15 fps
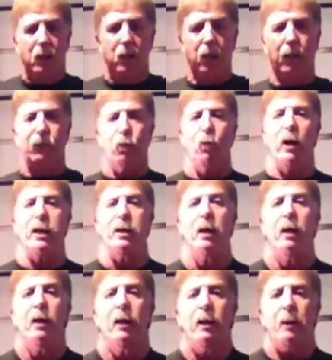to lift the weight.
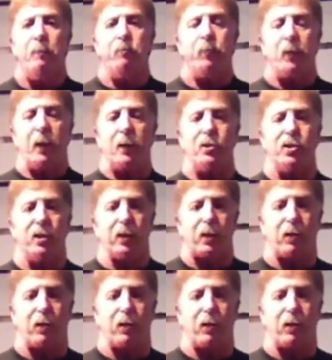It's the